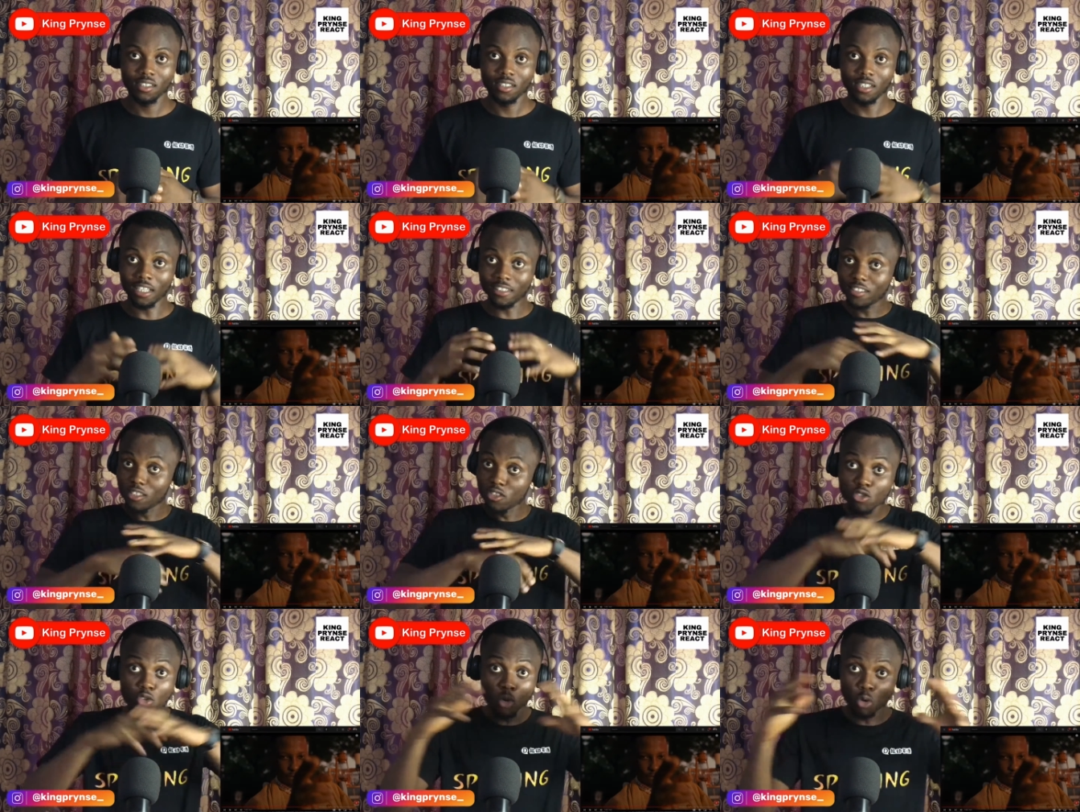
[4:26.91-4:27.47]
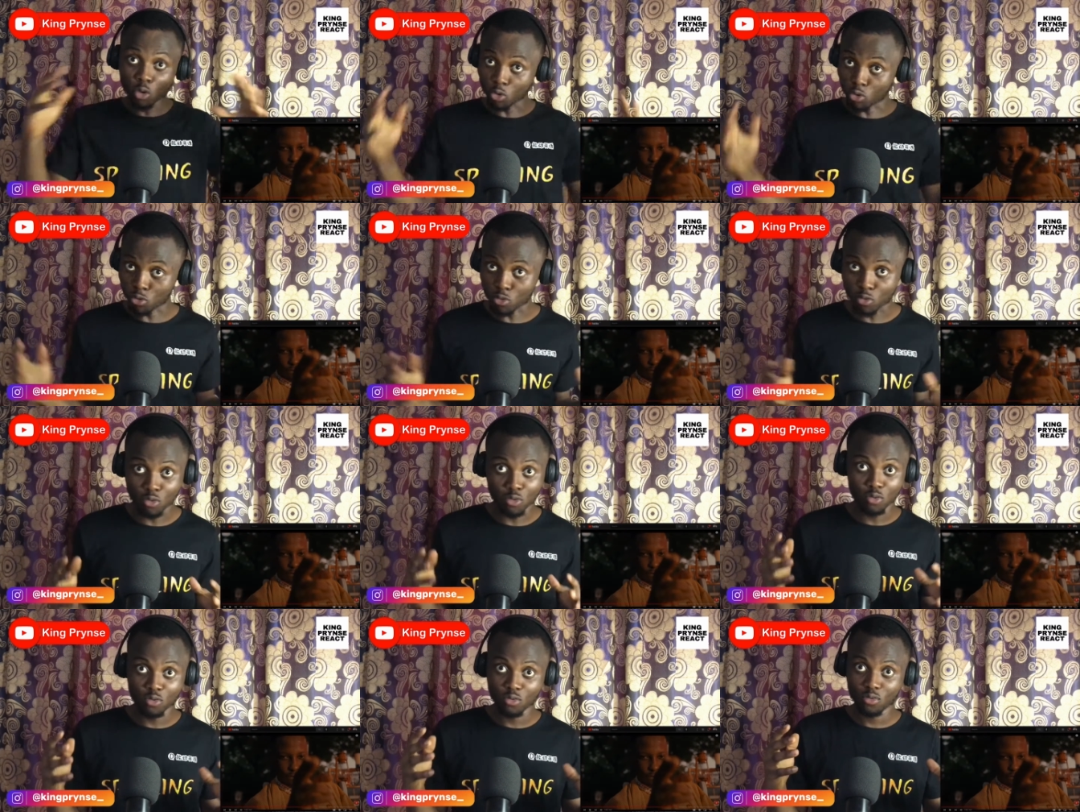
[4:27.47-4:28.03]
there are things you could
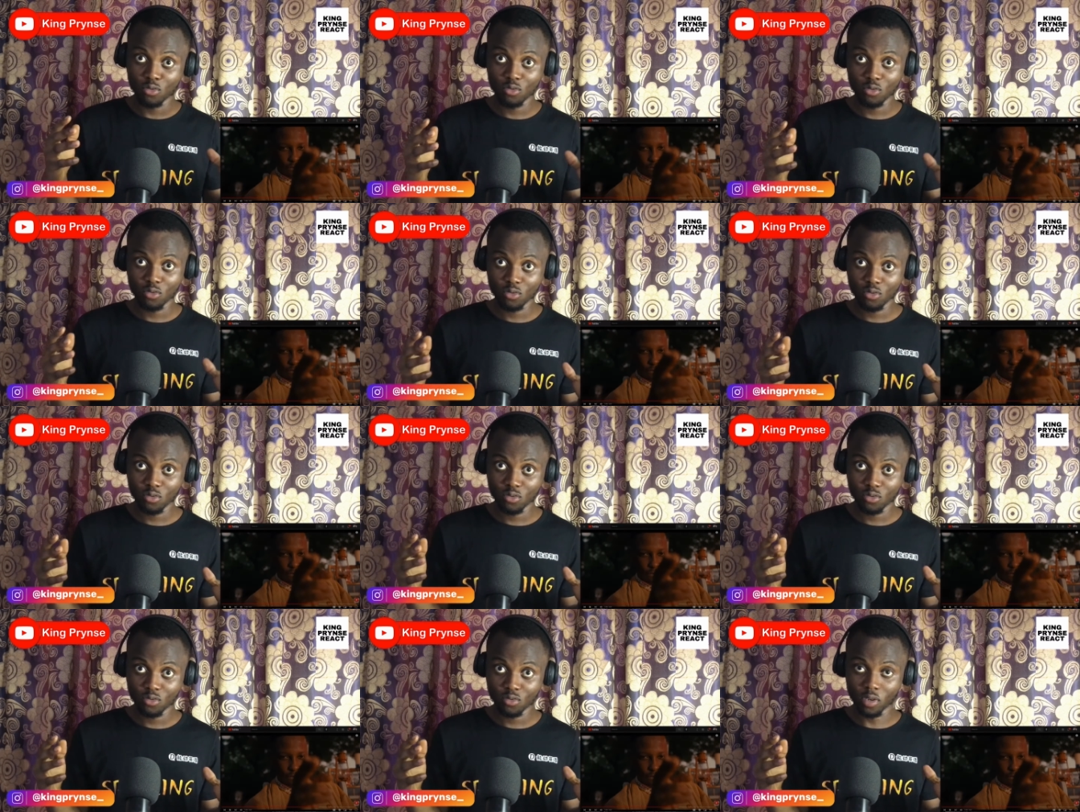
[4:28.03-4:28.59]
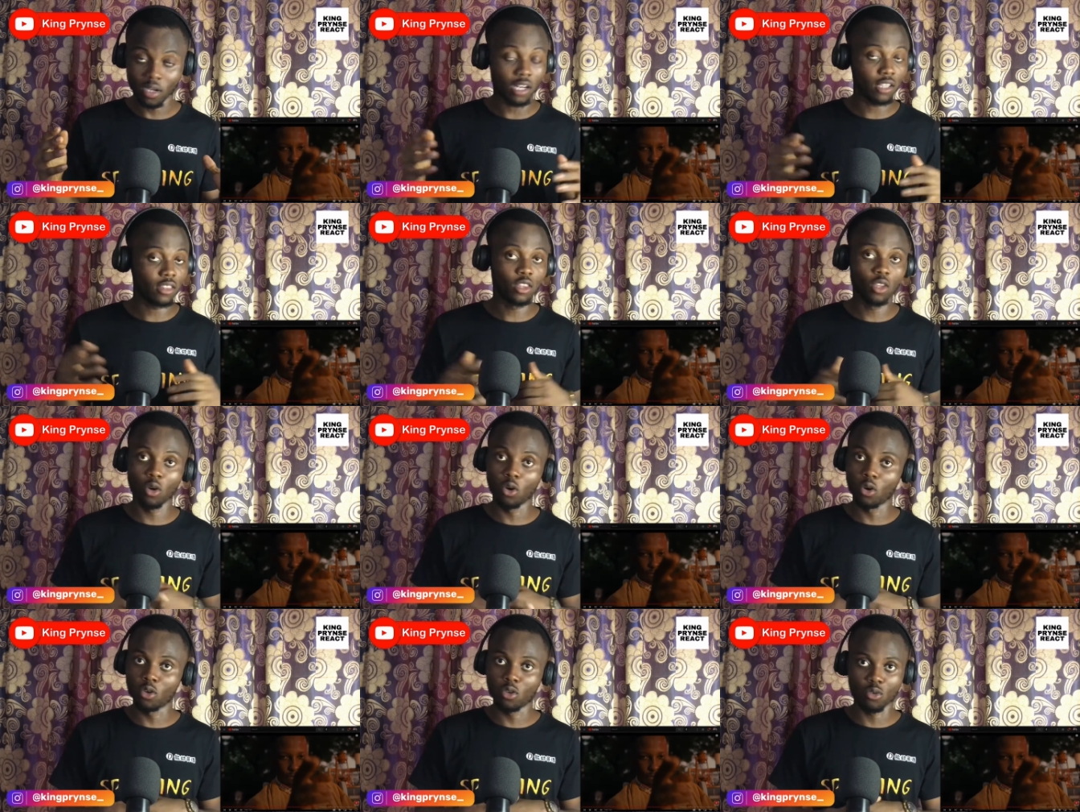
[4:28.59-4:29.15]
do, and I
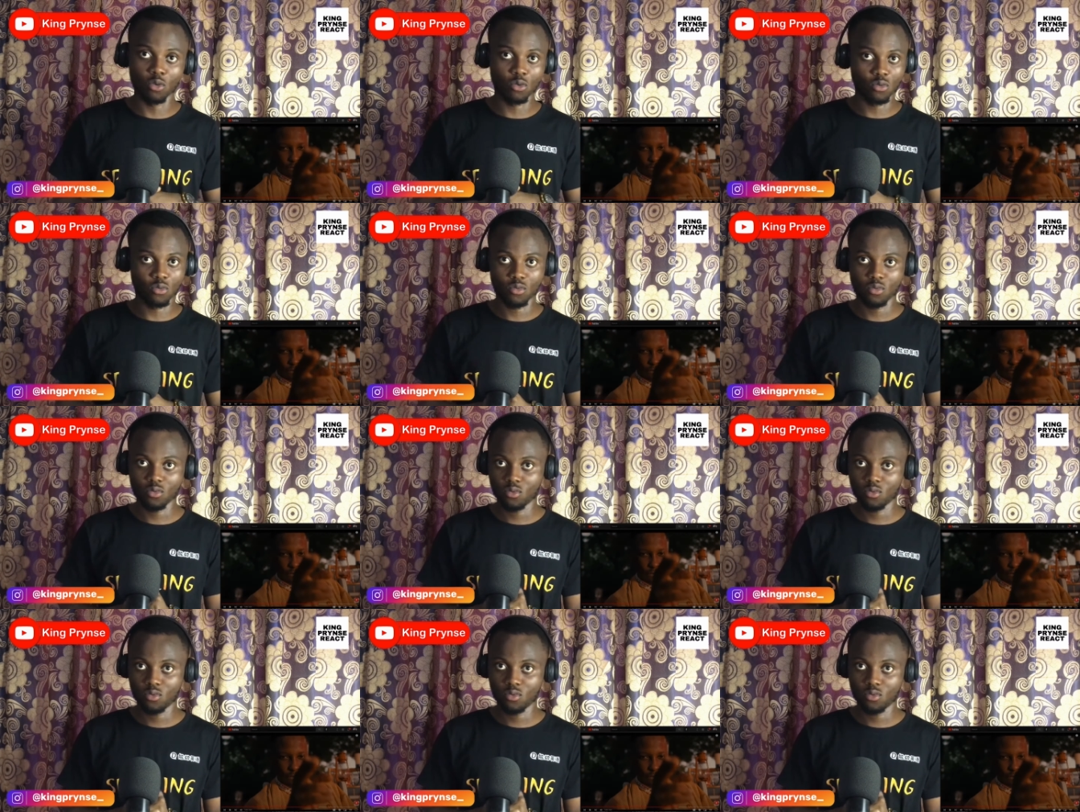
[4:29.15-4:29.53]
tell you,